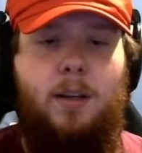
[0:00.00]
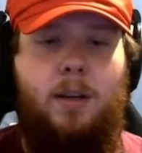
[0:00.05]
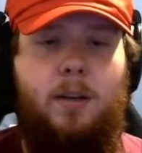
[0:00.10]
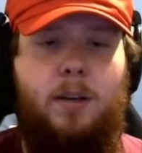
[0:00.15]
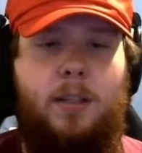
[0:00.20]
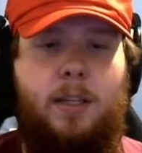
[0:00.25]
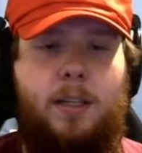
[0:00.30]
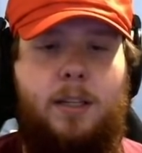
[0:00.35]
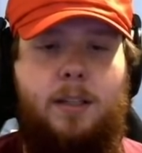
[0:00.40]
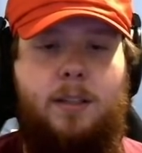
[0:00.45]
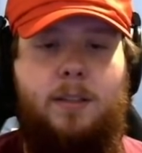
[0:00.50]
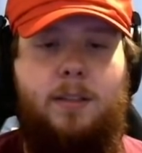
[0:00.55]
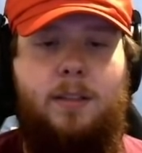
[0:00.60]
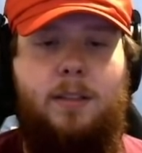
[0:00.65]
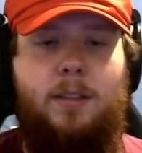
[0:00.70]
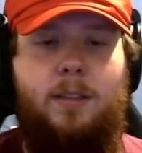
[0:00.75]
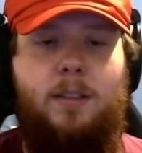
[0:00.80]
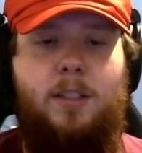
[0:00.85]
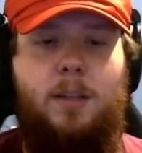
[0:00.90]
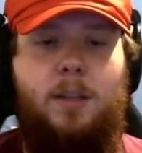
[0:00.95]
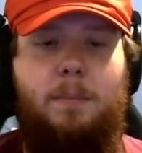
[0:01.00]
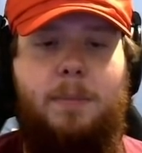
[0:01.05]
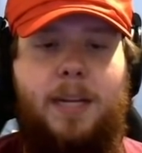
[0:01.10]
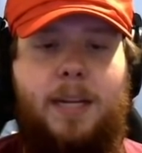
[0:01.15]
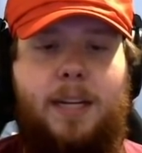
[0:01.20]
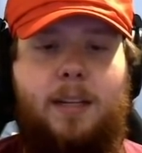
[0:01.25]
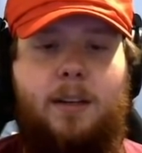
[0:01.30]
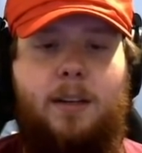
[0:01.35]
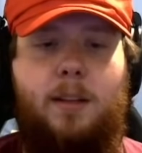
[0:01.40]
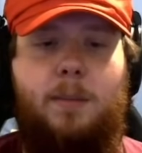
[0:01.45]
Okay, I'll jump
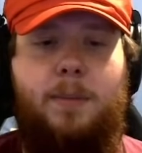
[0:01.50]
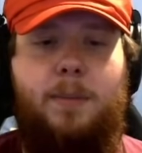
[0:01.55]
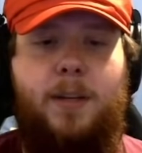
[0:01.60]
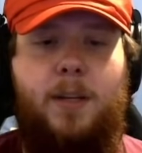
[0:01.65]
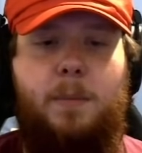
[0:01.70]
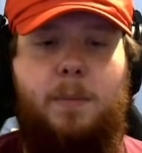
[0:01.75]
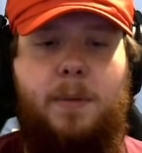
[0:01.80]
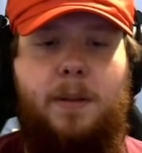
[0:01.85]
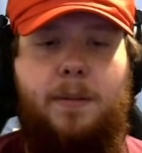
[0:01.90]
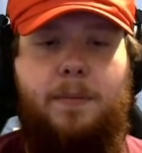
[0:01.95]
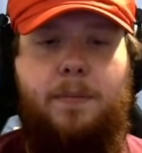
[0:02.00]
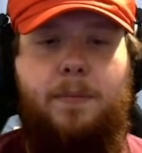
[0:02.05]
back into the pipe.